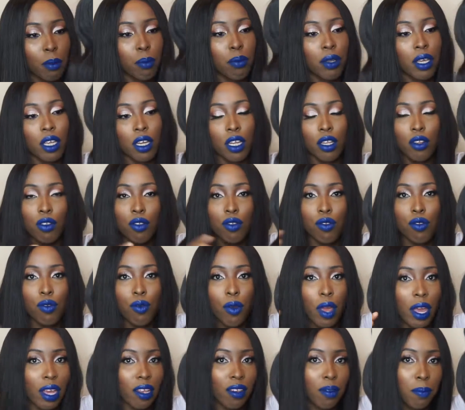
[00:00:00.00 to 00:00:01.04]
beginning
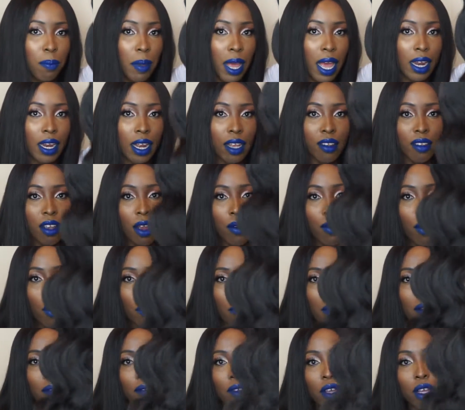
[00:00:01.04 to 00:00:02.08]
to expand as I
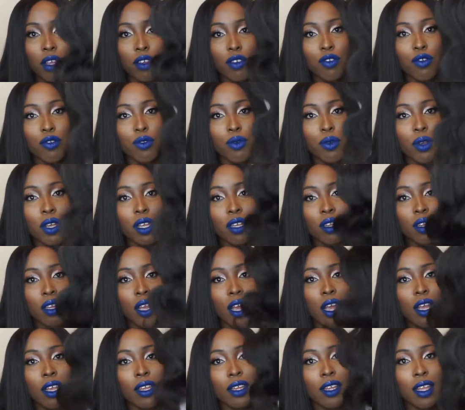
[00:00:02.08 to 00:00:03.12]
run my fingers through
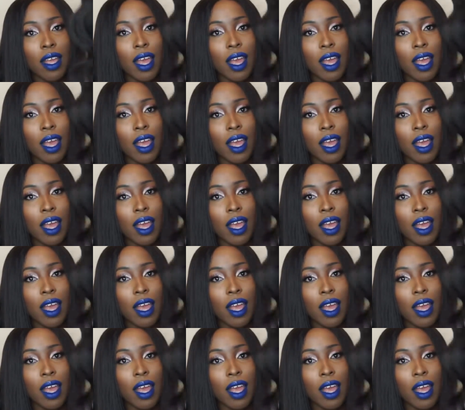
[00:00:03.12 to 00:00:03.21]
it.